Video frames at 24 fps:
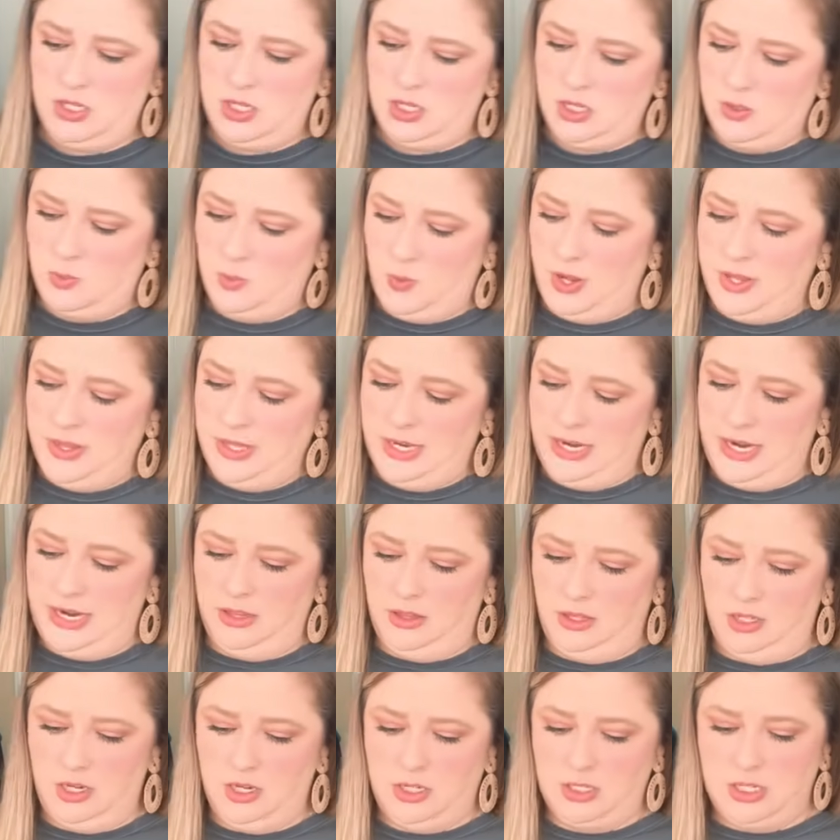is one that I
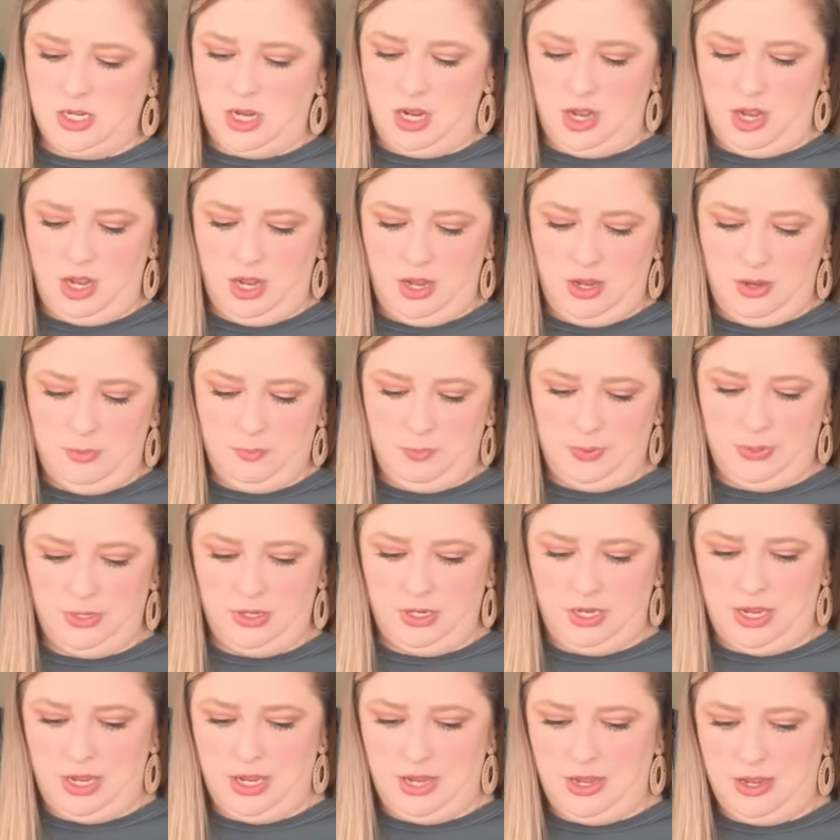looked up
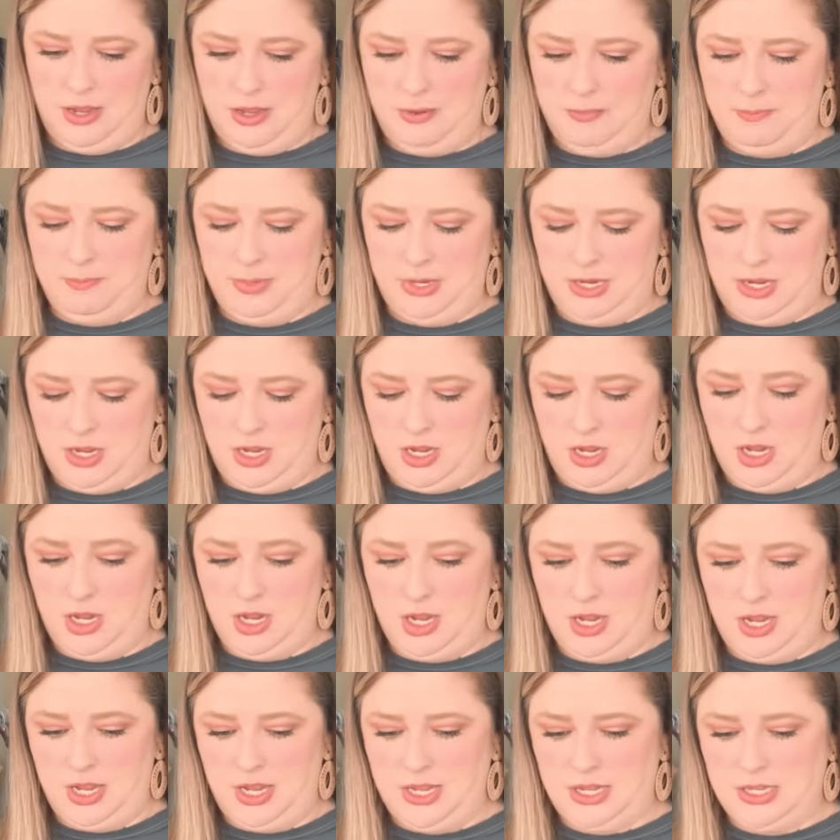
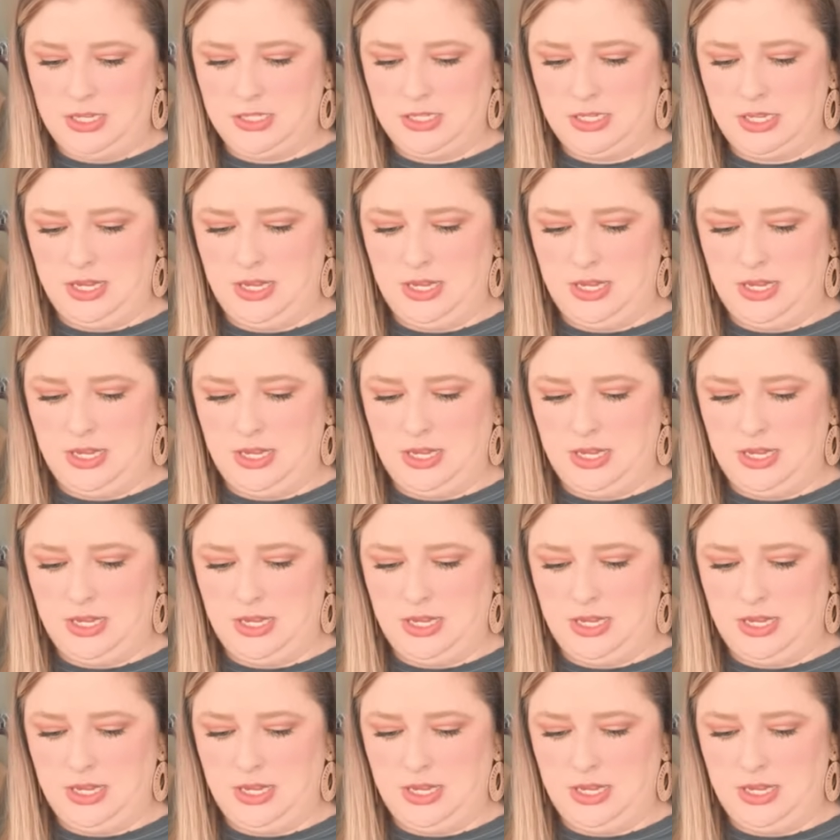because